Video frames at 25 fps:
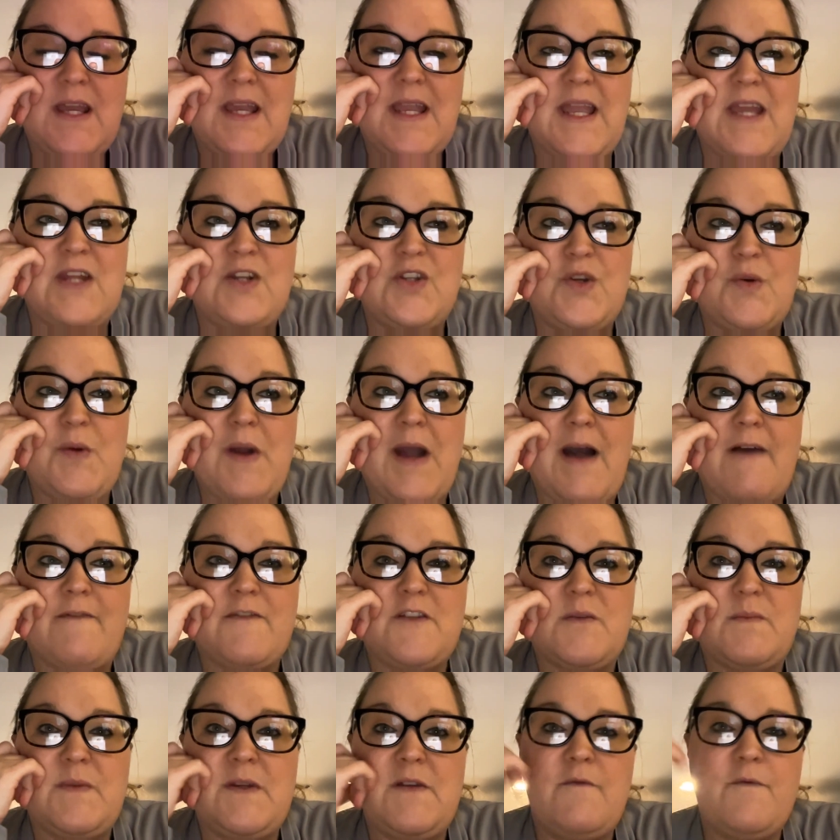and you have
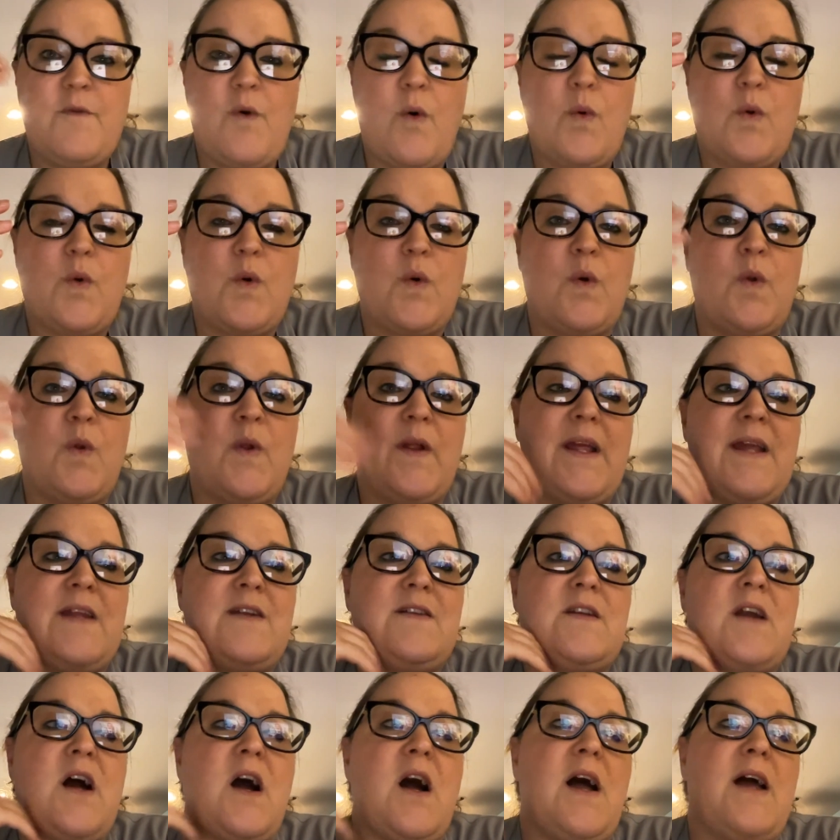to be vocal
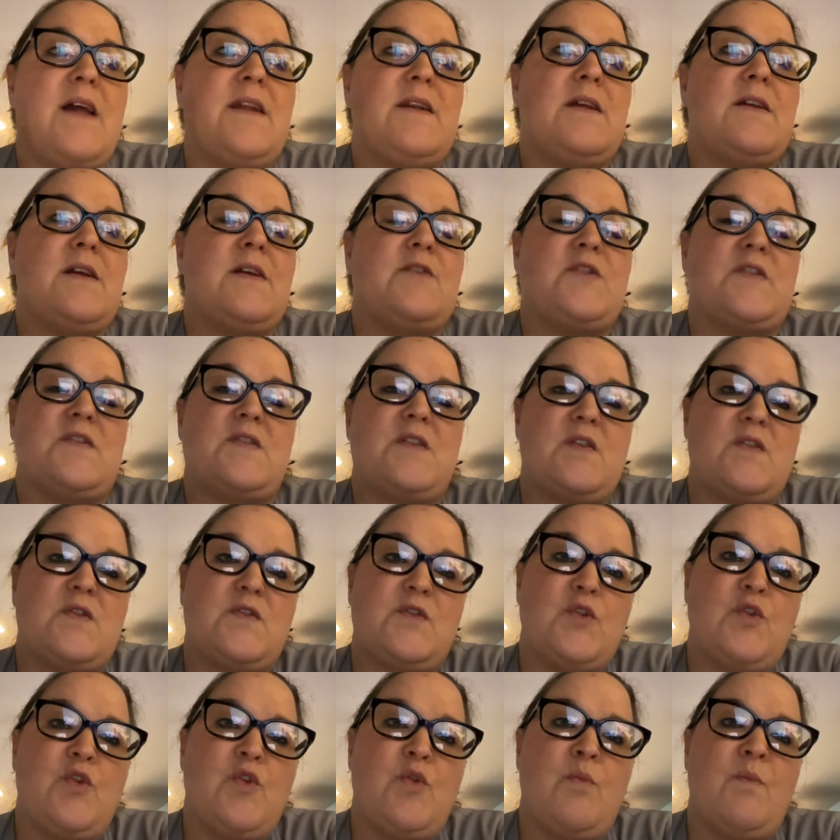and not just
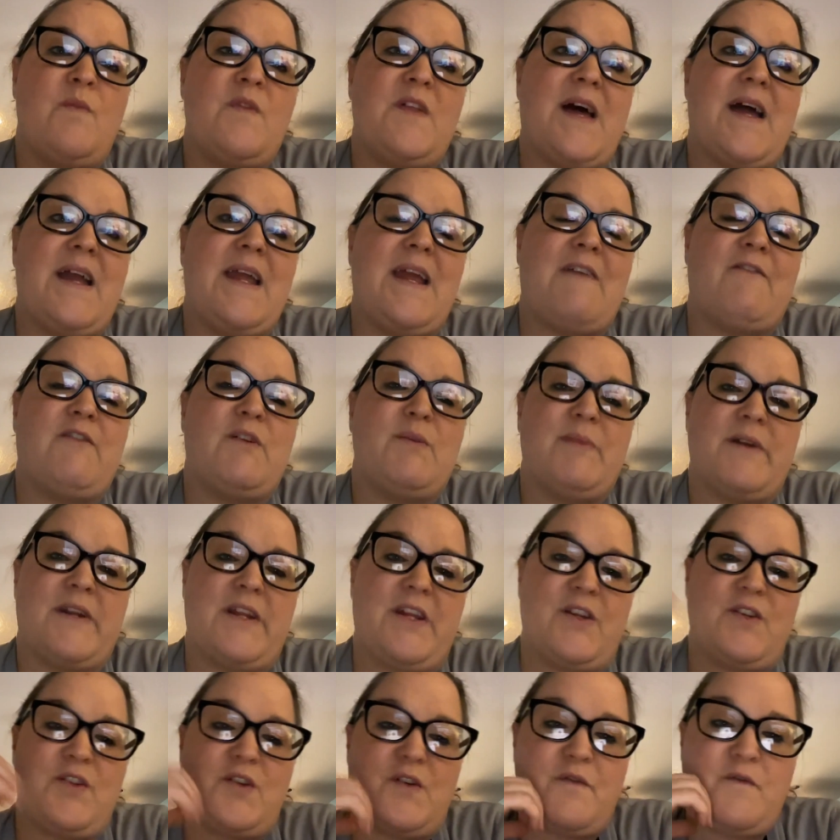assume that everybody
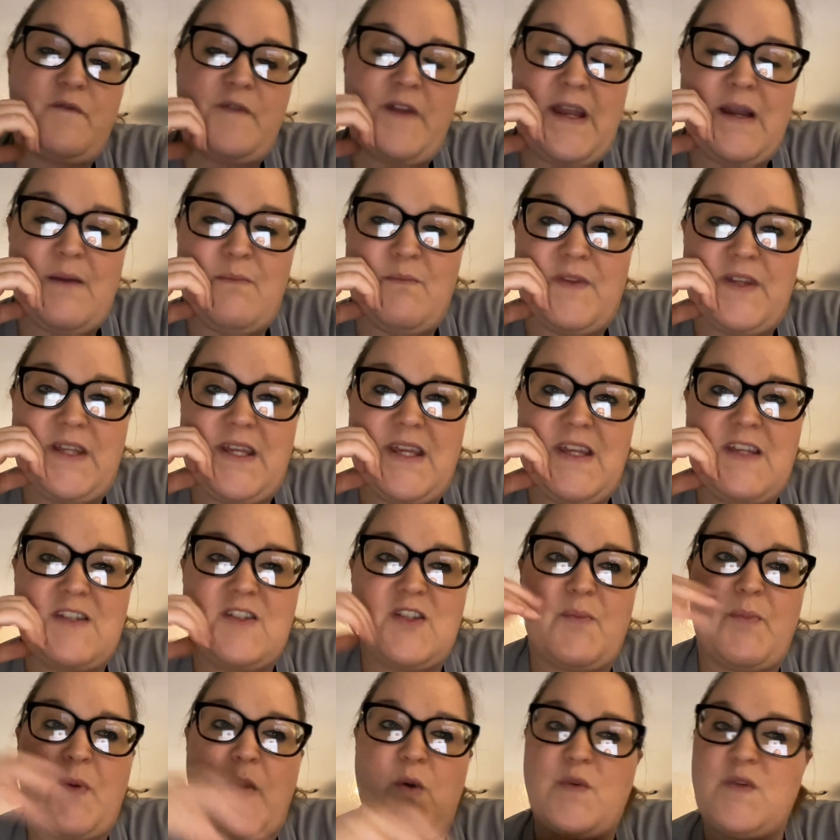in your family is
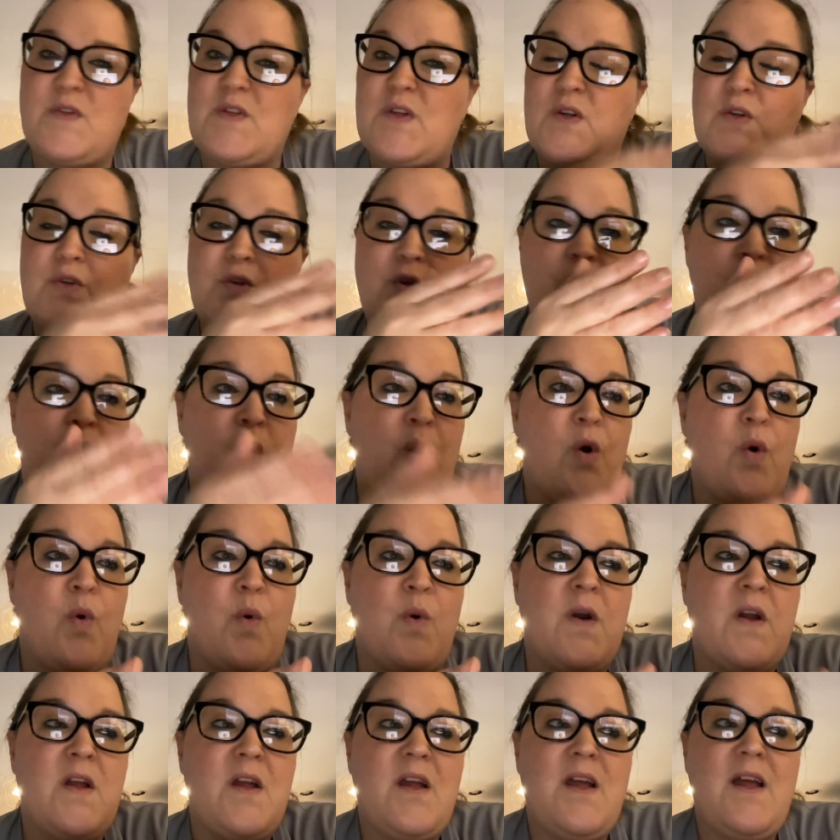supposed to know
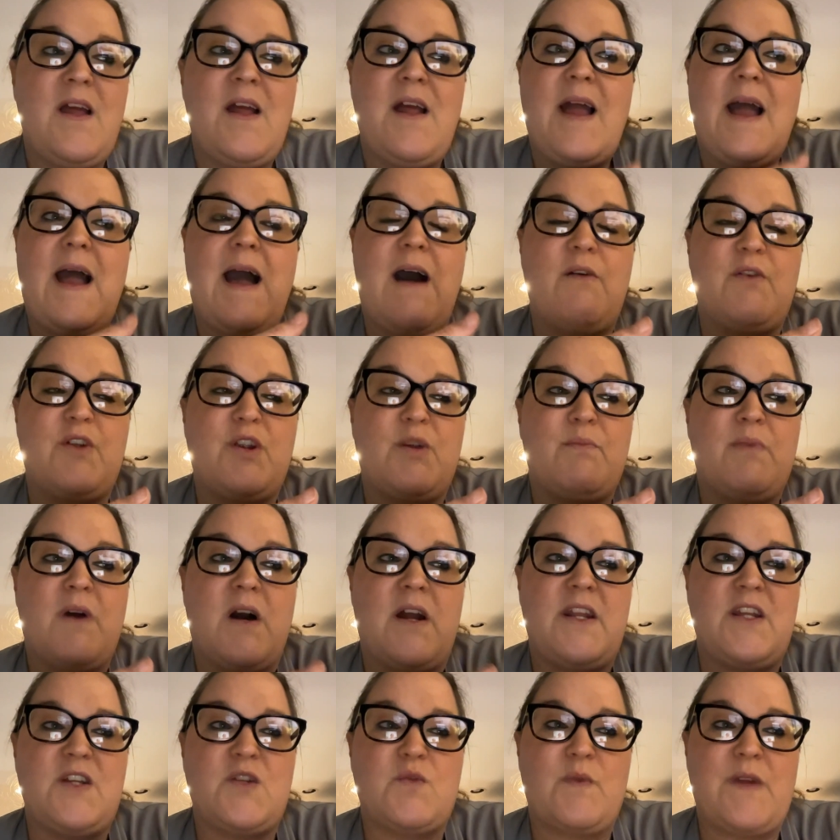how your
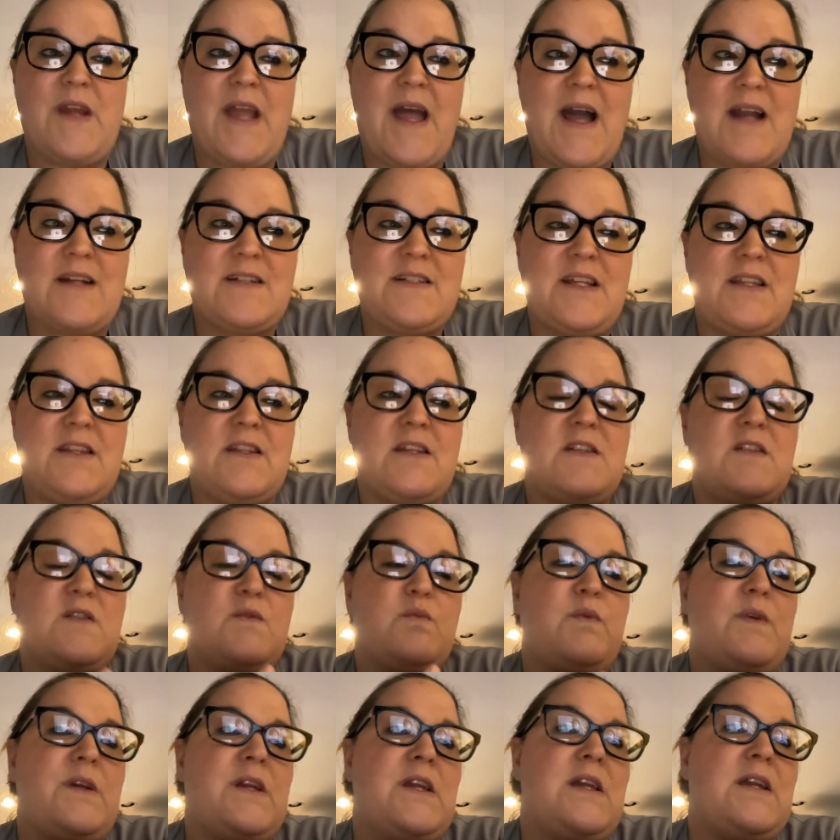body's reacting this
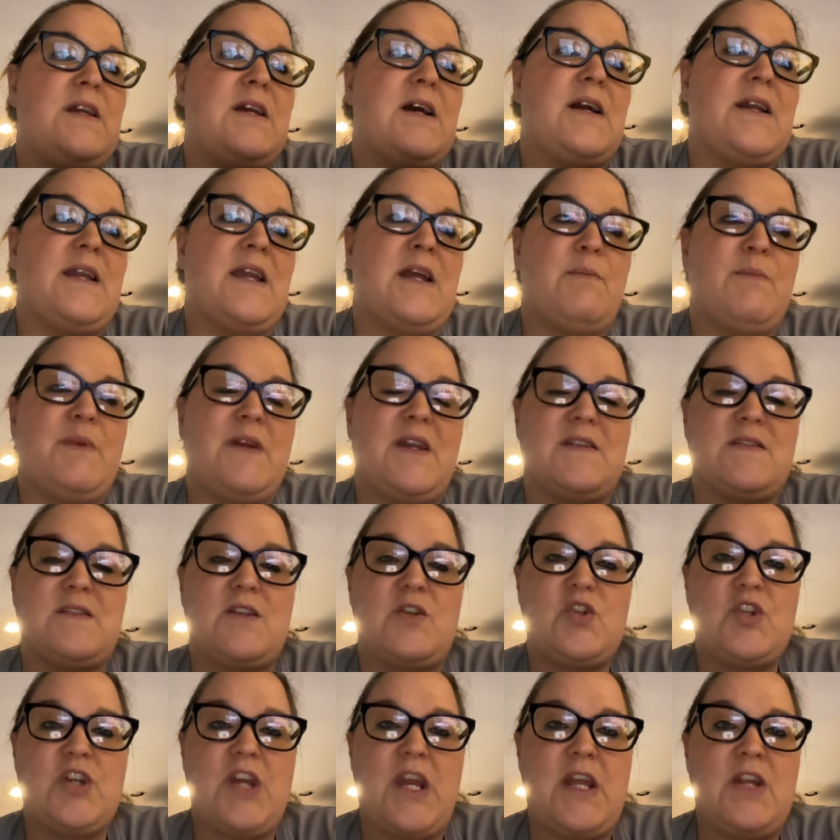week, again, because it
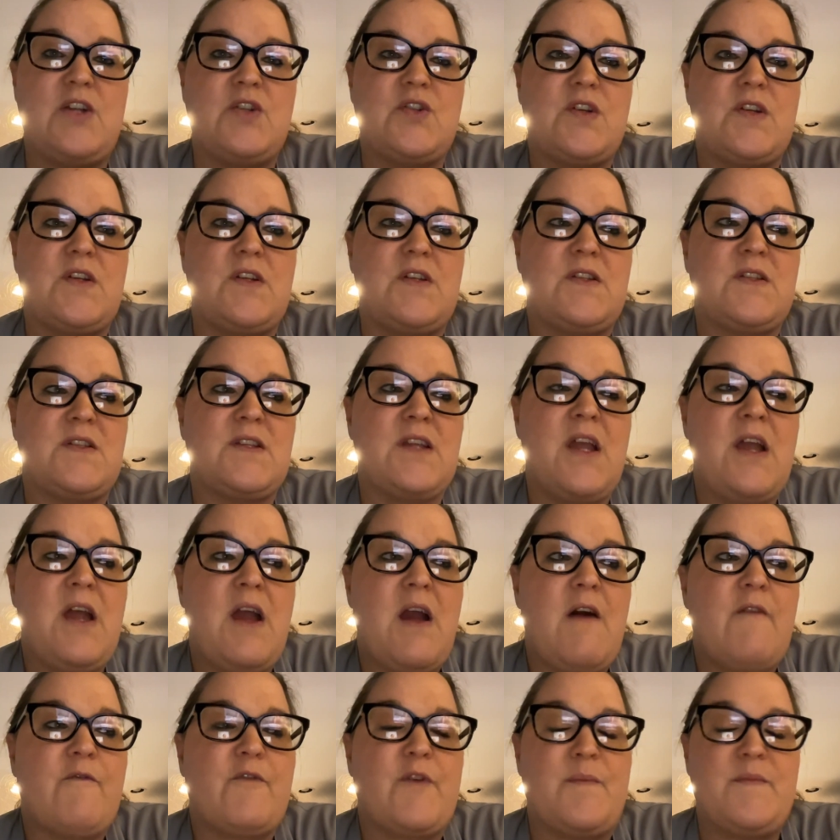changes
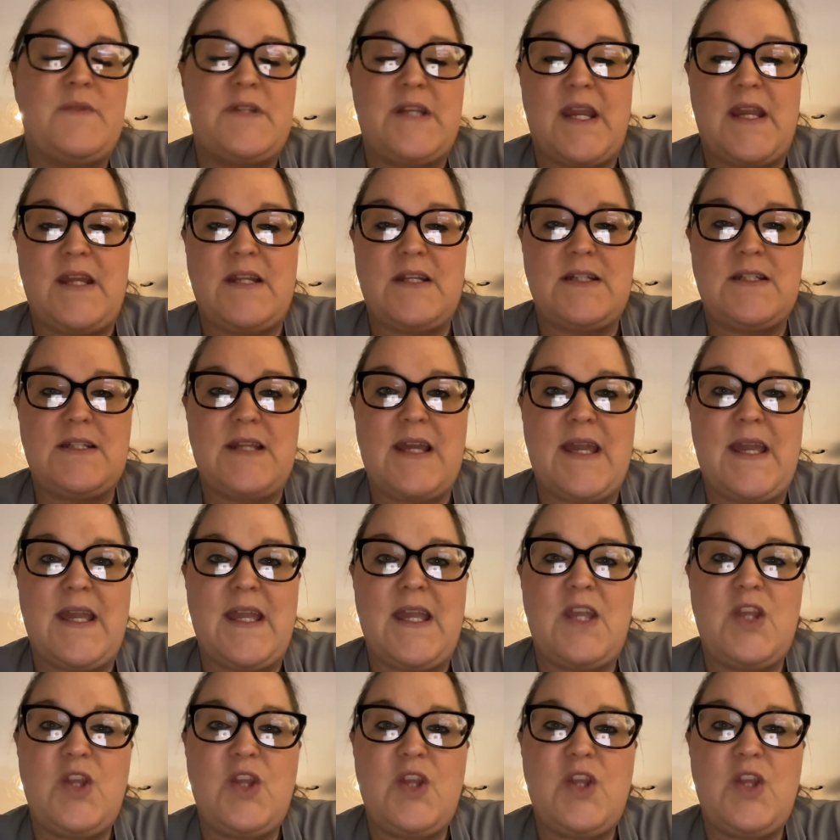from day to day.